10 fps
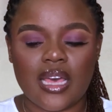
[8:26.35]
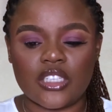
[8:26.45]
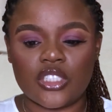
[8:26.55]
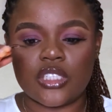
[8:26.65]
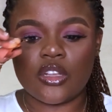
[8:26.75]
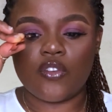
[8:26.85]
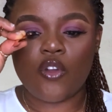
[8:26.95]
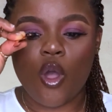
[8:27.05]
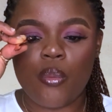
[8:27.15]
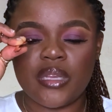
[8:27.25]
lash instead of
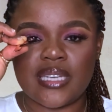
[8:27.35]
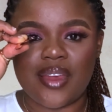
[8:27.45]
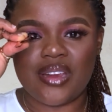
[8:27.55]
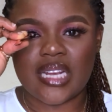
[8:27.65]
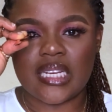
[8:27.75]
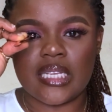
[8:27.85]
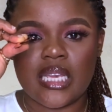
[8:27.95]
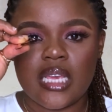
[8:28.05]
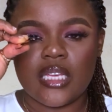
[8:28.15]
coming directly